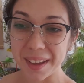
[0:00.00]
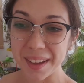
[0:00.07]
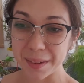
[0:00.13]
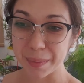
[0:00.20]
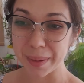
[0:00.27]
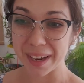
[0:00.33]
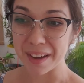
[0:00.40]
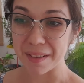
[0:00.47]

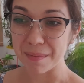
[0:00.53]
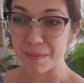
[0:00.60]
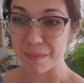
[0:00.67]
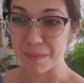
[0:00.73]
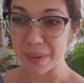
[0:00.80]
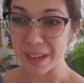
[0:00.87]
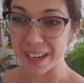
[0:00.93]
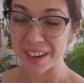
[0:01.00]
and
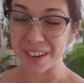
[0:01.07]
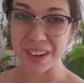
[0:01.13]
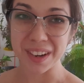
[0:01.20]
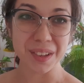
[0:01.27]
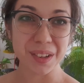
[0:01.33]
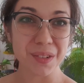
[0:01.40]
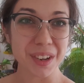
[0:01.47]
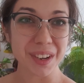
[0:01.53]
become bigger
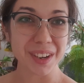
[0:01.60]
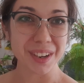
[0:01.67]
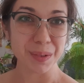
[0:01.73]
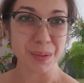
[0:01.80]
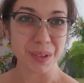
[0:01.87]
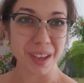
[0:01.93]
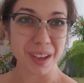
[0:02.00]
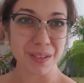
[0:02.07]
and greener
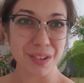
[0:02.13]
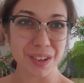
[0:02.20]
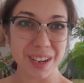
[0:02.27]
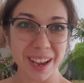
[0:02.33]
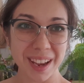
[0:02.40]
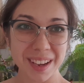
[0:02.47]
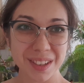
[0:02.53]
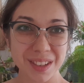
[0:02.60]
with every
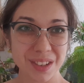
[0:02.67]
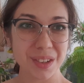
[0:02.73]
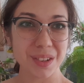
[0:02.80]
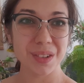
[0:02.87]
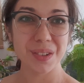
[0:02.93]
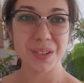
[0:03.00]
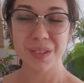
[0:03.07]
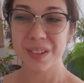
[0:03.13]
day.
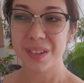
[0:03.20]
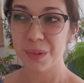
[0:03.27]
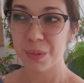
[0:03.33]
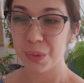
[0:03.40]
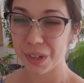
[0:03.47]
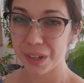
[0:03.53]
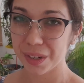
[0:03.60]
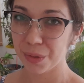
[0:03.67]
So
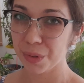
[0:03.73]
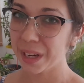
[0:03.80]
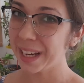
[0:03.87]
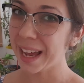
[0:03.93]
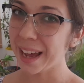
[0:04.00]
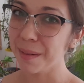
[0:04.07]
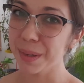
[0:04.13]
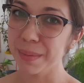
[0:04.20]
we're really
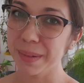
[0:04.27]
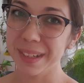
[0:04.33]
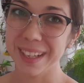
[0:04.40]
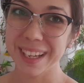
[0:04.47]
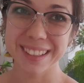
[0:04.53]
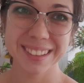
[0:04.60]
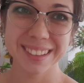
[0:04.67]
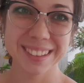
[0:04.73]
happy about
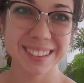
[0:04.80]
that.